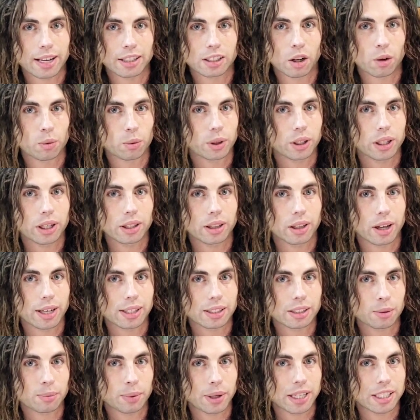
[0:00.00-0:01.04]
They don't really
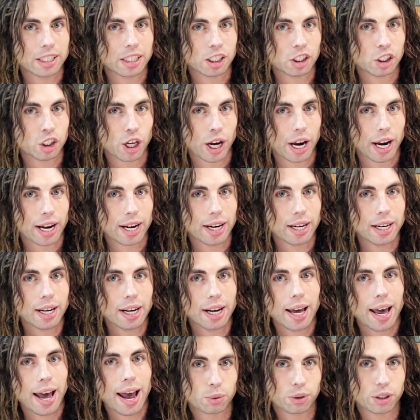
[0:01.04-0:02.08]
like to be in the
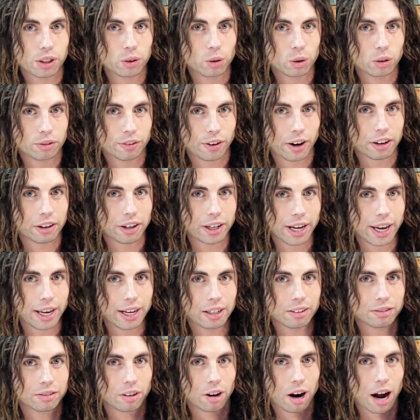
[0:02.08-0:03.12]
shade. These really cool
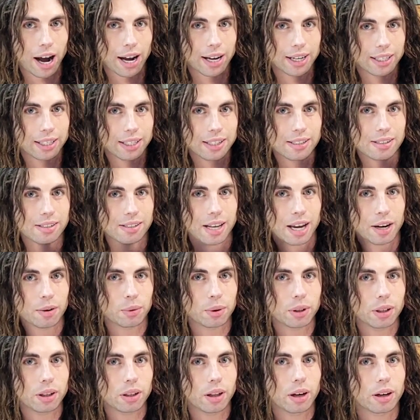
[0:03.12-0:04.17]
variegated varieties, they
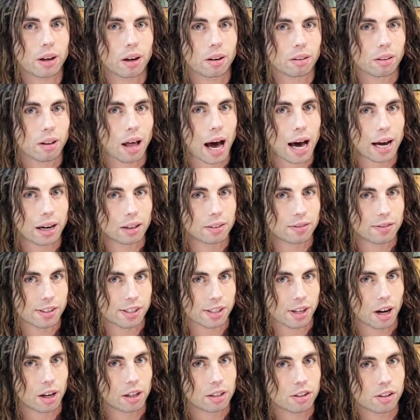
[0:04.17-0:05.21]
really like a lot of
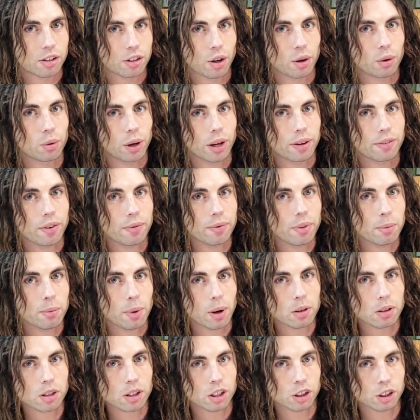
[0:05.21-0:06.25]
sun, so give them the
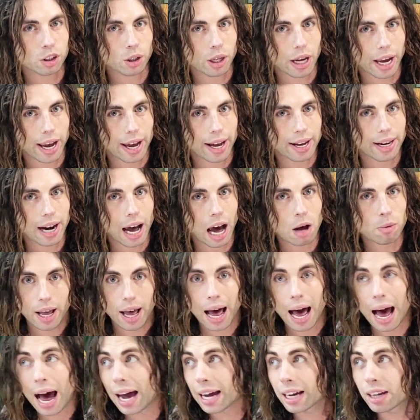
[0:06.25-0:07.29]
most that you can.
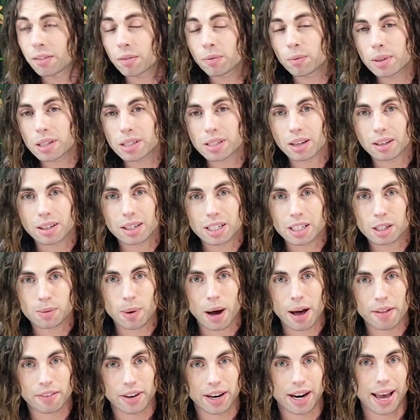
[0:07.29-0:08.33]
I give them the sunniest
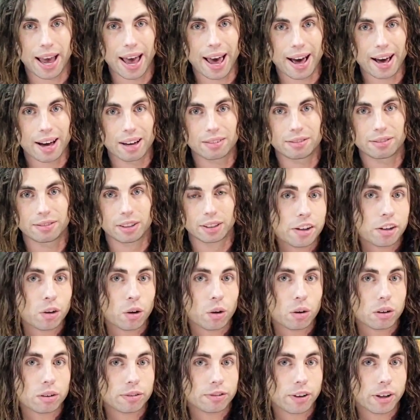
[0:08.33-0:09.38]
spot that I have. Now they
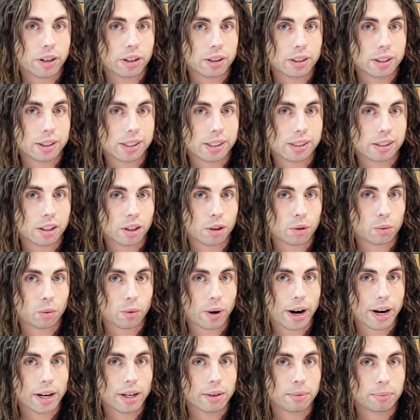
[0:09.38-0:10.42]
grow at a fairly
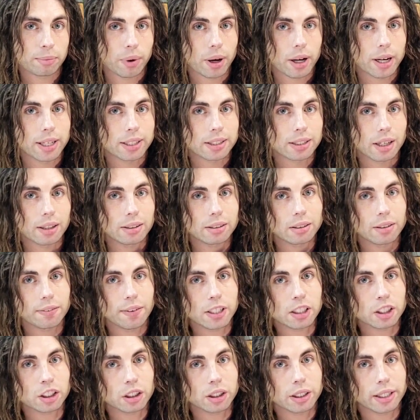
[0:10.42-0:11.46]
decent rate, but it does
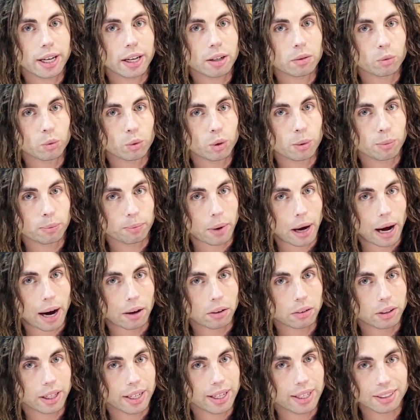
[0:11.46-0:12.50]
eventually get root
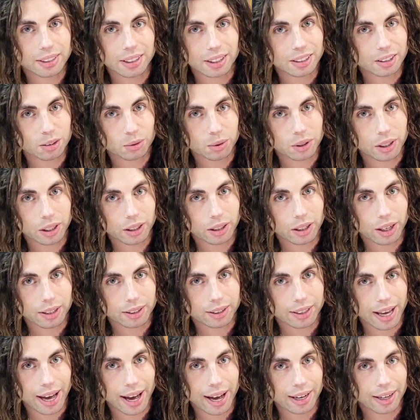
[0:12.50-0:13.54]
bound, and it doesn't really
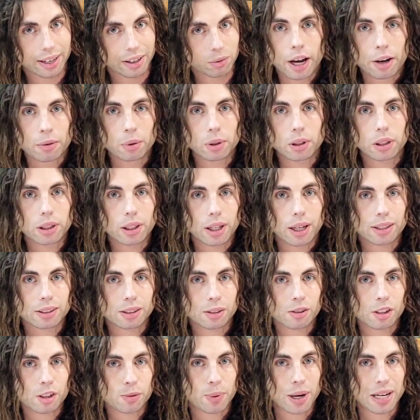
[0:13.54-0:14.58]
like that. It really
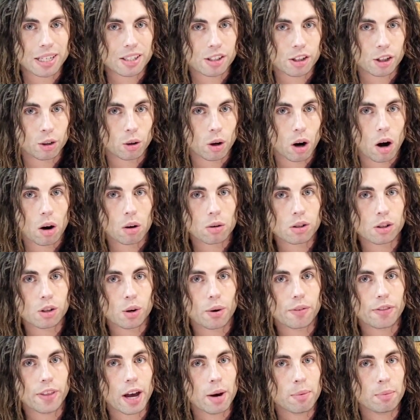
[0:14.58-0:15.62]
likes some space to grow,
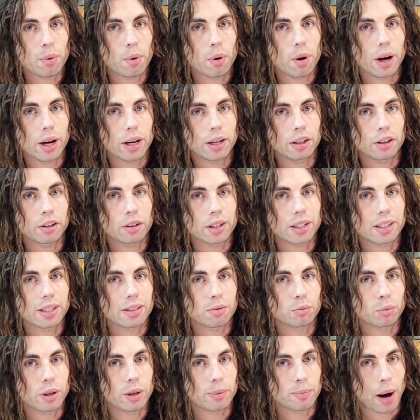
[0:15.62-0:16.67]
so at that point you
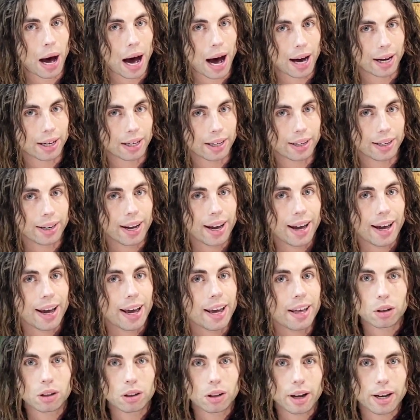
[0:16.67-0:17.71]
can repot it.
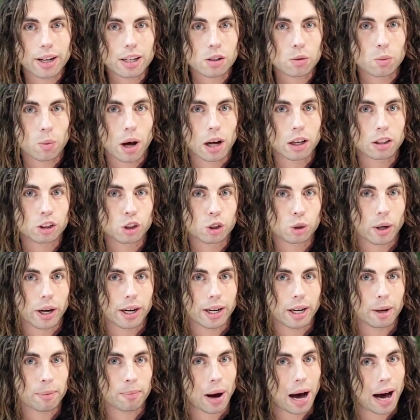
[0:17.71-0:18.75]
Oh, it likes
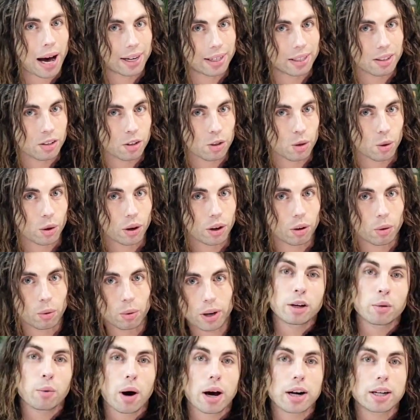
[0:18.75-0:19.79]
well-draining potting soil,
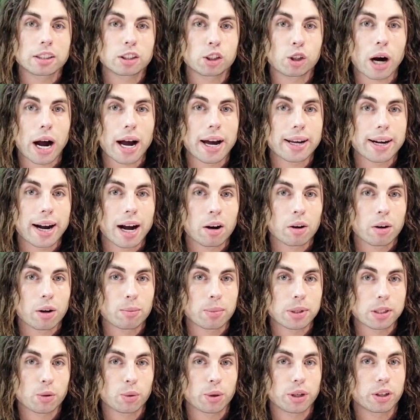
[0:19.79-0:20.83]
and you want to dry it out
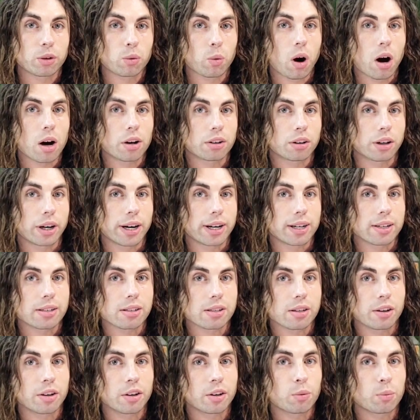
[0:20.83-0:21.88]
in between your
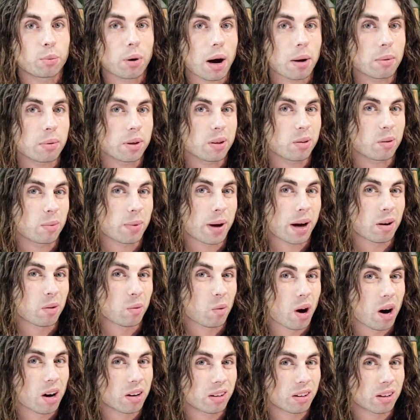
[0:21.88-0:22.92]
waterings, and you probably will
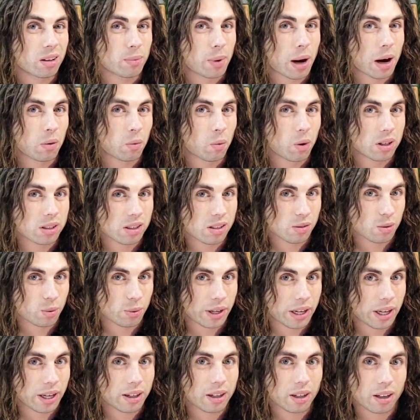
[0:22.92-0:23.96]
water it about once a
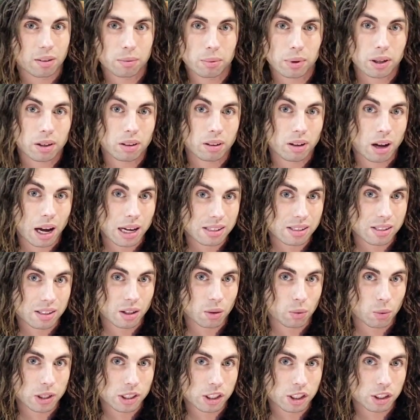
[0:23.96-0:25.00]
week, a little less
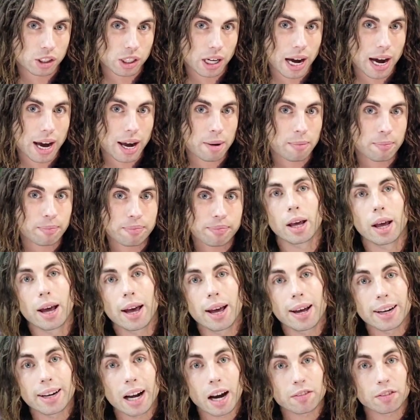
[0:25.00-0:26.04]
in the winter time.
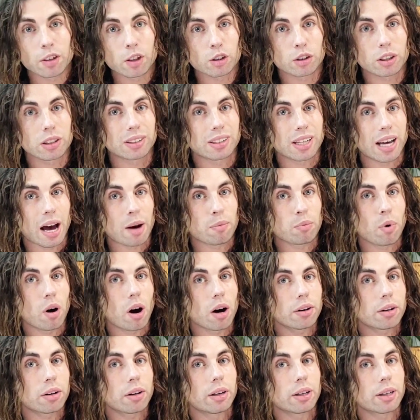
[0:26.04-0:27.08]
Now if you're using tap
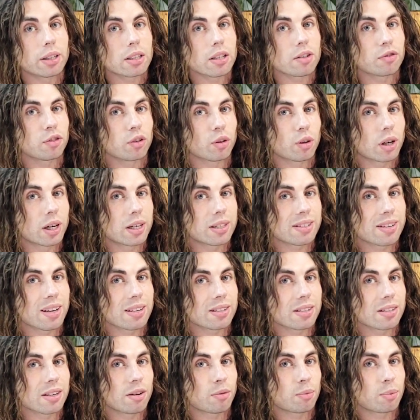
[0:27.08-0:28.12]
water, it is a fluoride
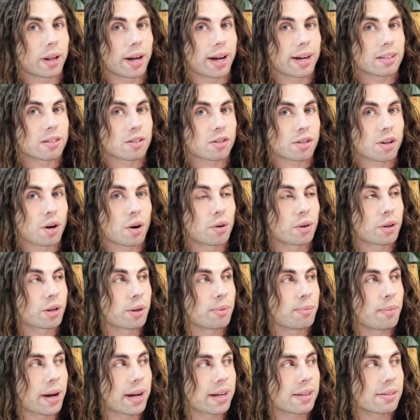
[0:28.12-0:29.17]
sensitive plant, so
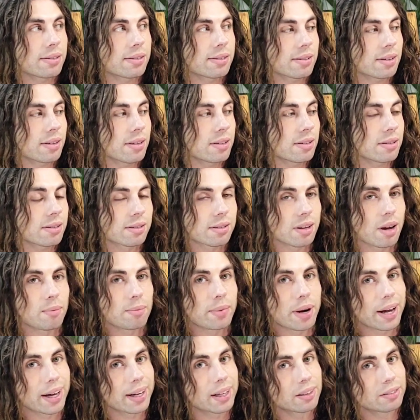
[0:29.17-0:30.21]
you may see
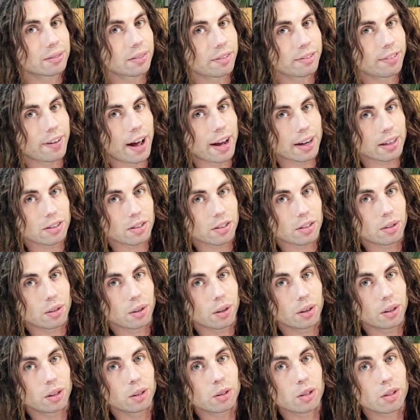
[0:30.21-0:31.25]
some negative effects. You
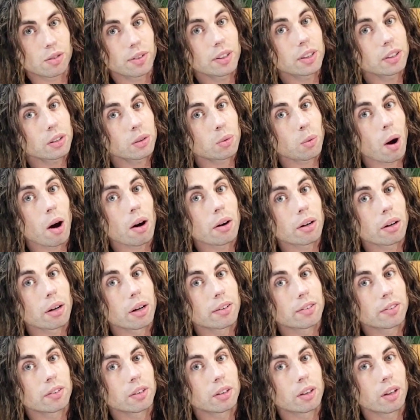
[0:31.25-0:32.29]
can use filtered water
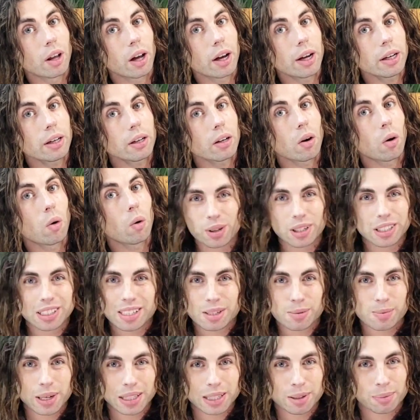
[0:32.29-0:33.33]
if you'd like, or
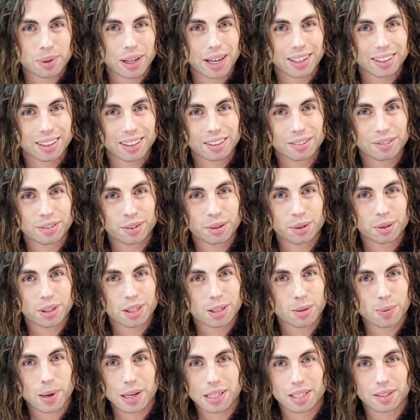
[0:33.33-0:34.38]
just make the plant live through
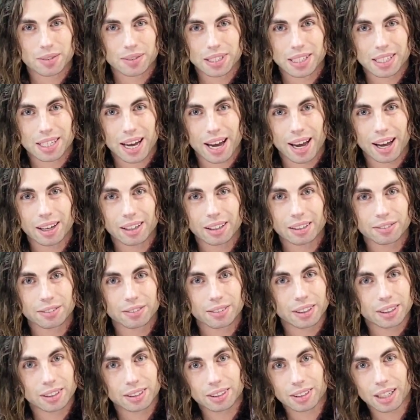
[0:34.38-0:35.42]
it as best as it can
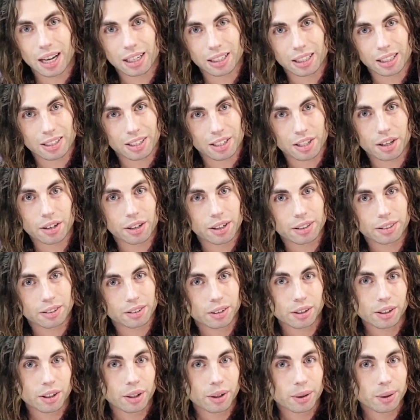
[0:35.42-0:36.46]
if it's not that
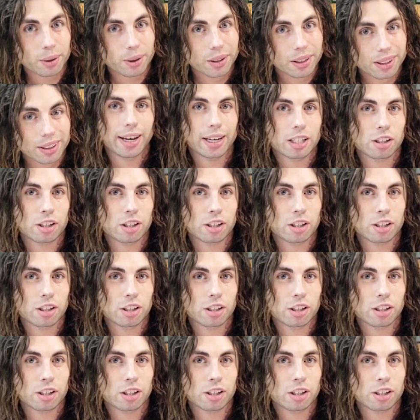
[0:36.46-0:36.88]
serious to you.